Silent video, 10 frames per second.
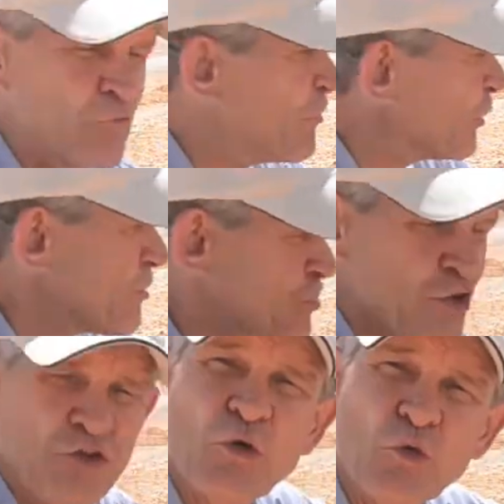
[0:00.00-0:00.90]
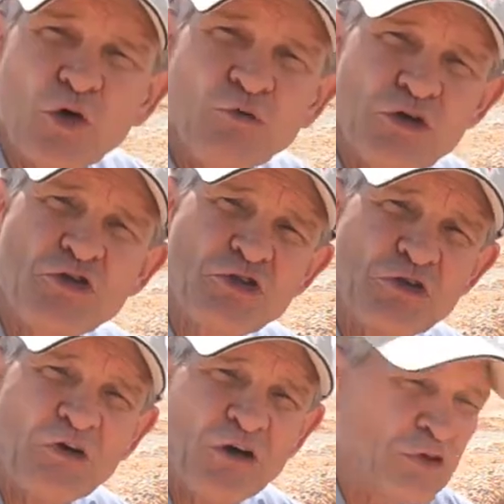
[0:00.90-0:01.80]
villages that World Vision's
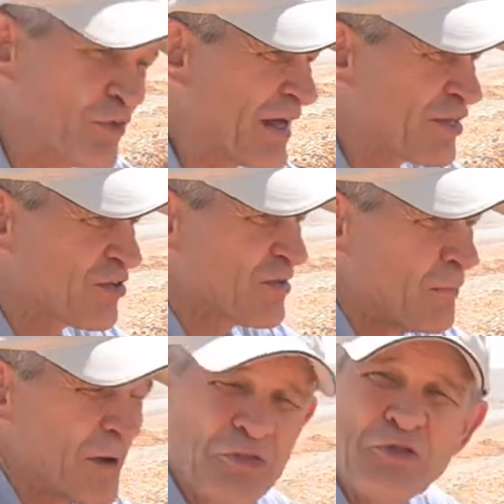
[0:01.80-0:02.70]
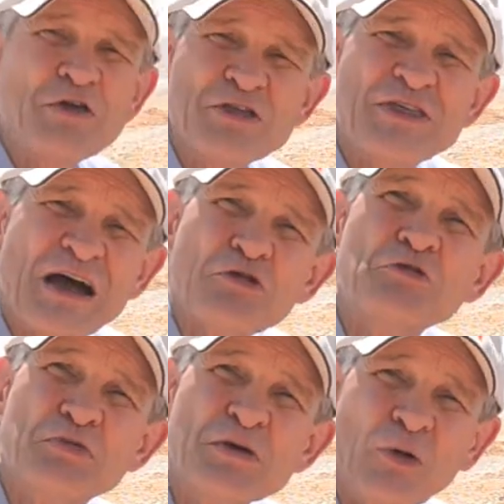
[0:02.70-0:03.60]
involved in. That's about
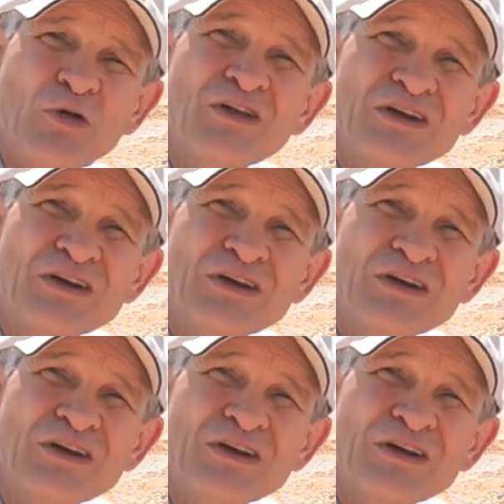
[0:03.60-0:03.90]
30,000 people.